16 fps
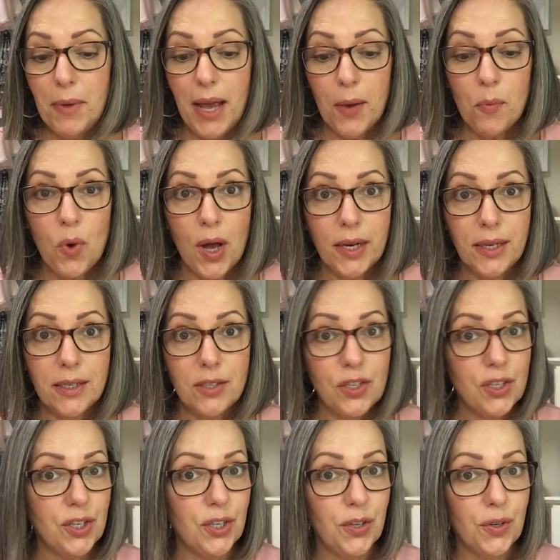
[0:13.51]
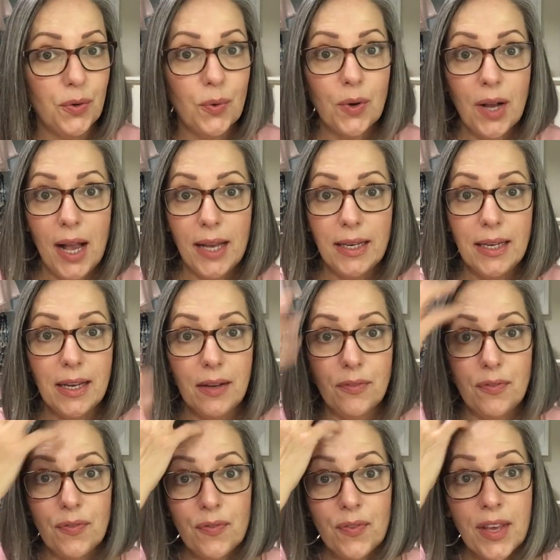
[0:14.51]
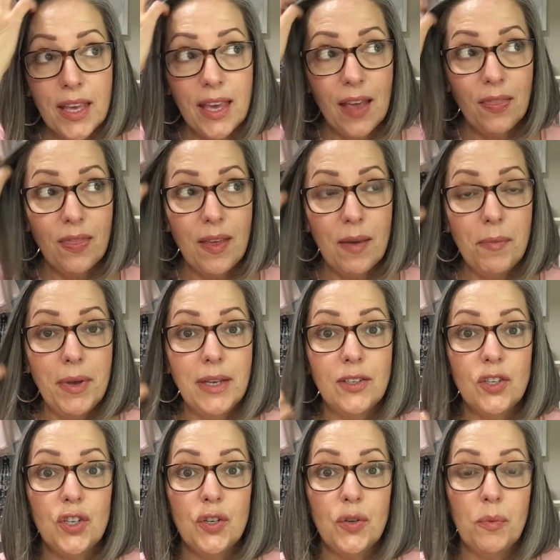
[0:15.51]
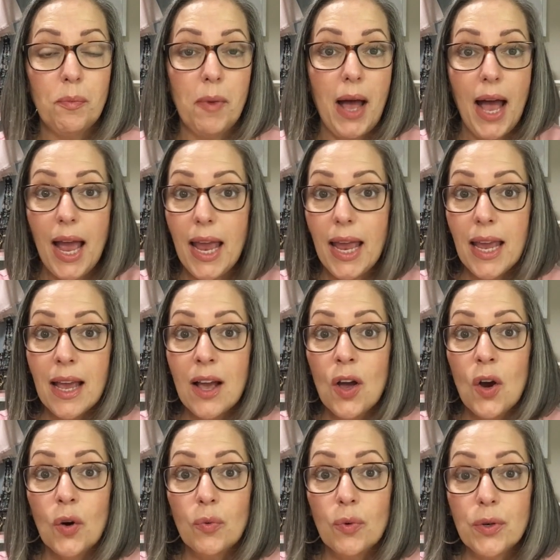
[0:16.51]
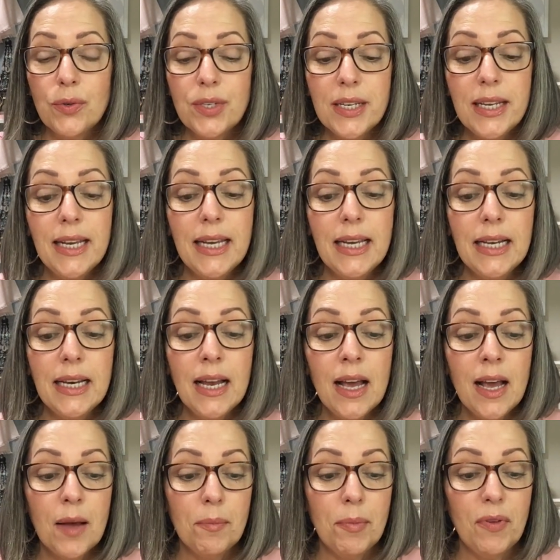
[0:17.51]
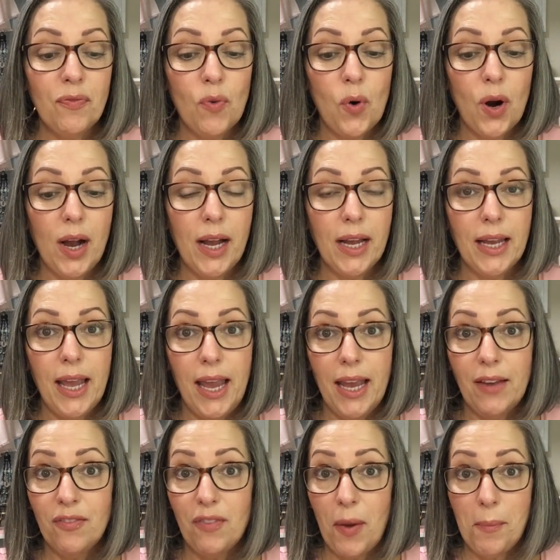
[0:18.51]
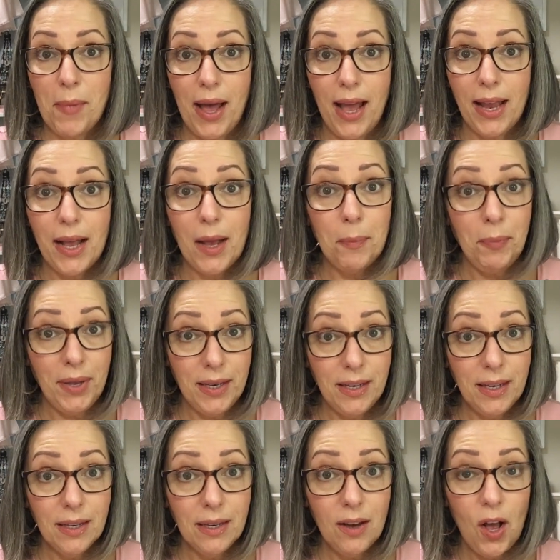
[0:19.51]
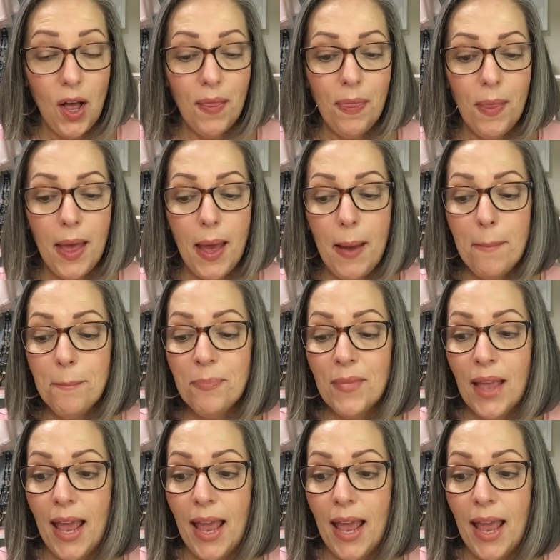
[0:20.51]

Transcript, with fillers: I wanted to kind of get them into my routine before I gave my opinion on them.